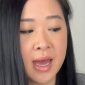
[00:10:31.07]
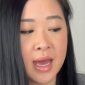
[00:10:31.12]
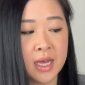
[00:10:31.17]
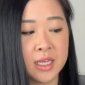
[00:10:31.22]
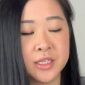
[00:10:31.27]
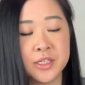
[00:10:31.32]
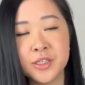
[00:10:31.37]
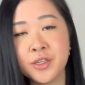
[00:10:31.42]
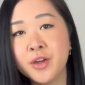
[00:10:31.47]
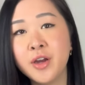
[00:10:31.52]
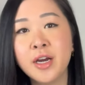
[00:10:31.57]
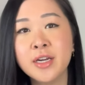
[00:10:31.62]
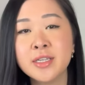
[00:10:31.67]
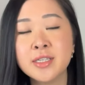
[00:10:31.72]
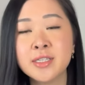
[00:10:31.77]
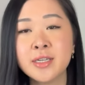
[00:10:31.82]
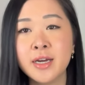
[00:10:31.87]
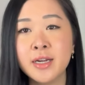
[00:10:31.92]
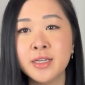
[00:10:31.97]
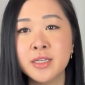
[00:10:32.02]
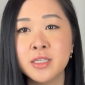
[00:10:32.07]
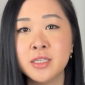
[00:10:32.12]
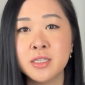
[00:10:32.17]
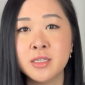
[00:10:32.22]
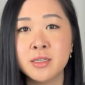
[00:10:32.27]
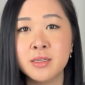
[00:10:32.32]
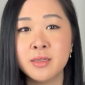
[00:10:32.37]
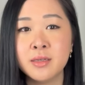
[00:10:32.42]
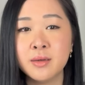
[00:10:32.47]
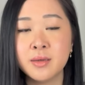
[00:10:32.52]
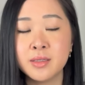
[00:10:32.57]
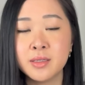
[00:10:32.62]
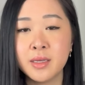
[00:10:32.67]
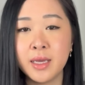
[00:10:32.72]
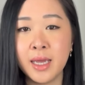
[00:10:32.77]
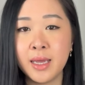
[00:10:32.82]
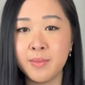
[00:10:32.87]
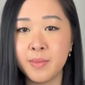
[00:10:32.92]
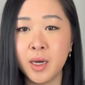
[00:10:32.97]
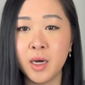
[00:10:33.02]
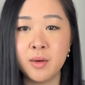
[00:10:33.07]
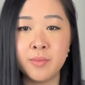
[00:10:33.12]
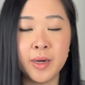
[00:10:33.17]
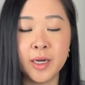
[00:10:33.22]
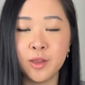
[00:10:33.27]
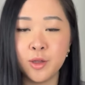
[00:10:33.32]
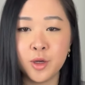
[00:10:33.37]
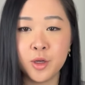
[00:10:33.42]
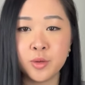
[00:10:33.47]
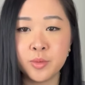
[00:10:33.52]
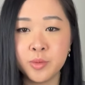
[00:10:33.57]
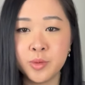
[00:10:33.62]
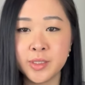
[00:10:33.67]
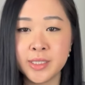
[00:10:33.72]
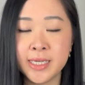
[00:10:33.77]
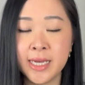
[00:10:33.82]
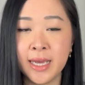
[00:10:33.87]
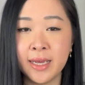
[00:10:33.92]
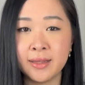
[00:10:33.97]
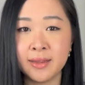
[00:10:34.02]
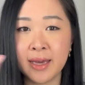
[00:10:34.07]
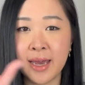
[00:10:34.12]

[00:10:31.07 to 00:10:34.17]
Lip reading: And so I decided to email my local boutique.